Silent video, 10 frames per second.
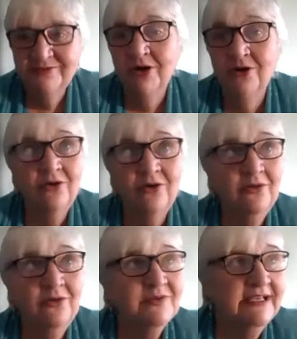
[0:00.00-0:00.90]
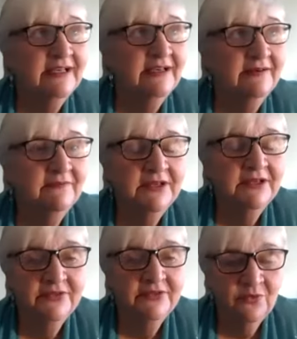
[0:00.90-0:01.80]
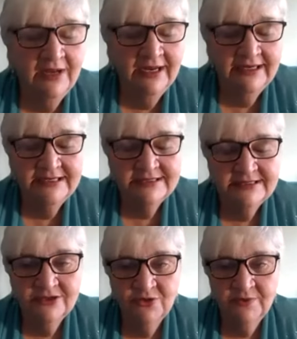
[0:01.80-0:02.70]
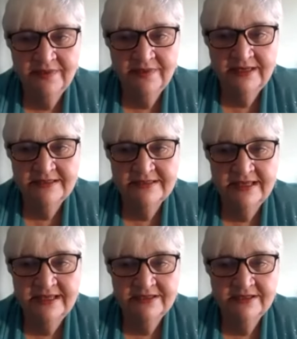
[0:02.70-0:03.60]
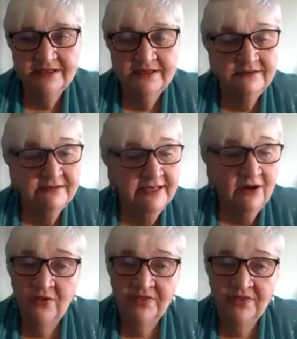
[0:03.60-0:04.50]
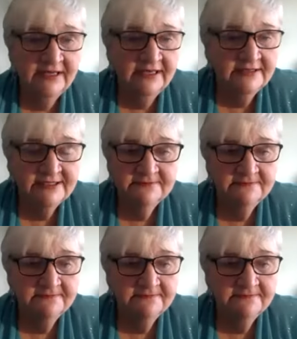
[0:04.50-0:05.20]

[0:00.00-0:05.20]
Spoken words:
Paul said in the writings in Corinthians that in all things,